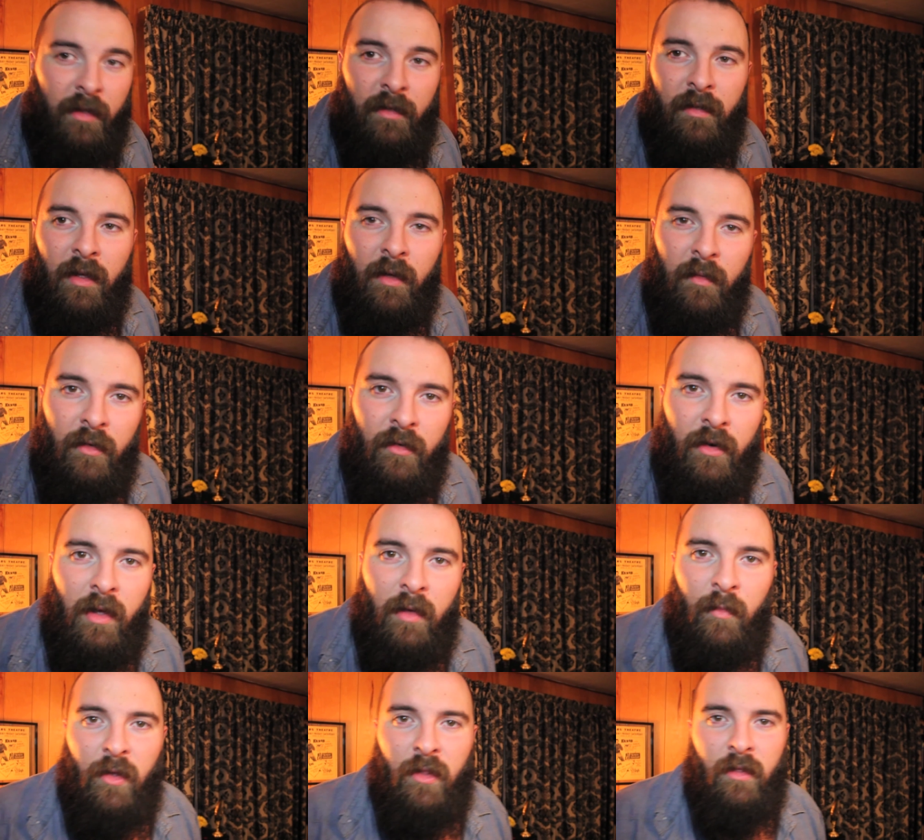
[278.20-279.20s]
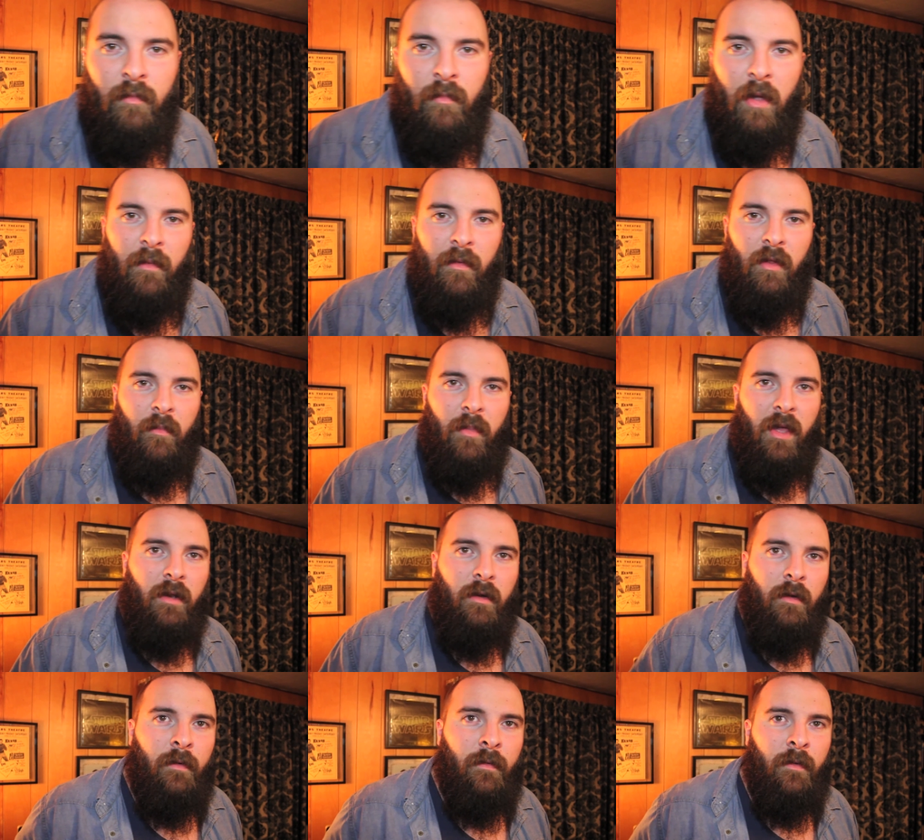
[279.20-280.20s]
it's time to try and put this baby to
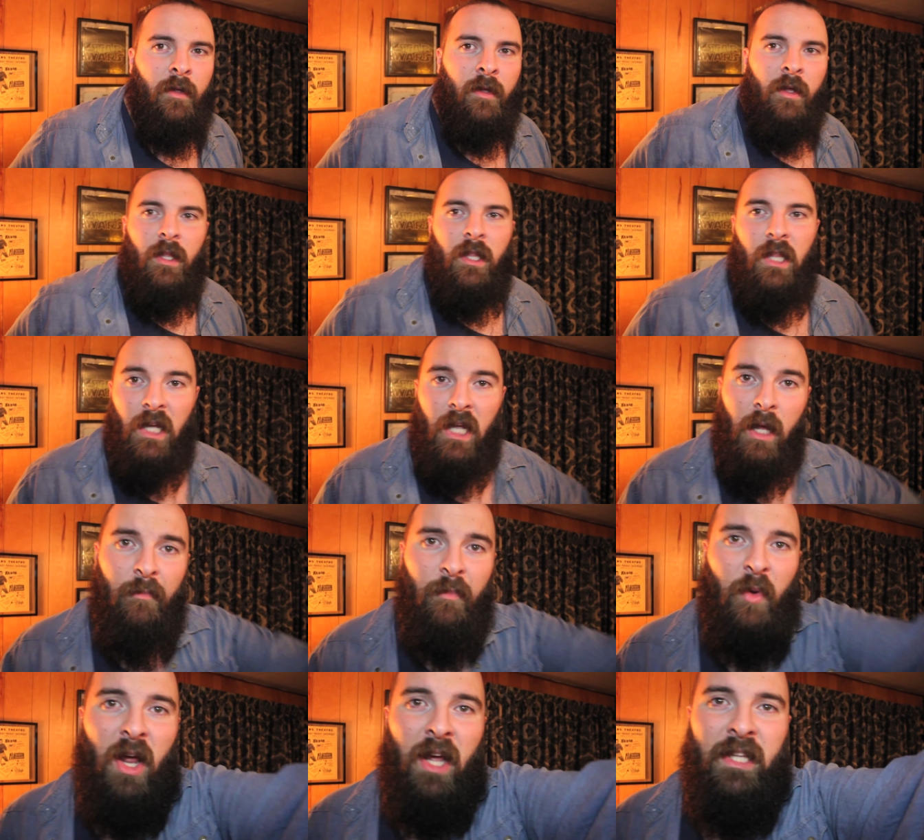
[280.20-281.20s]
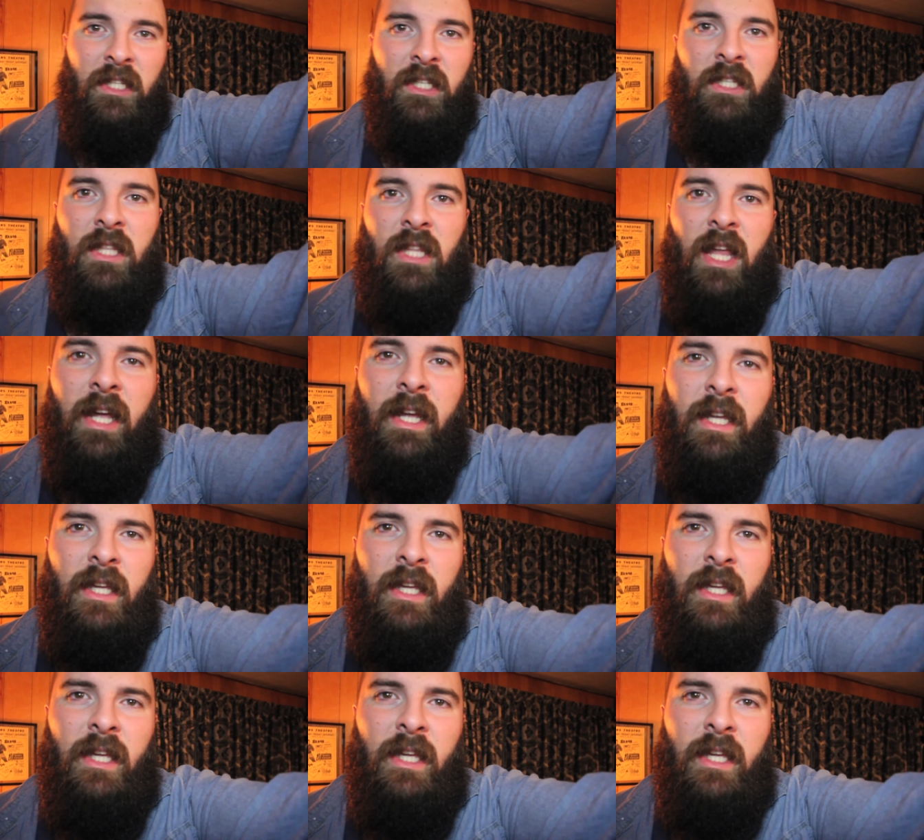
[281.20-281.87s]
bed. Look how bright this light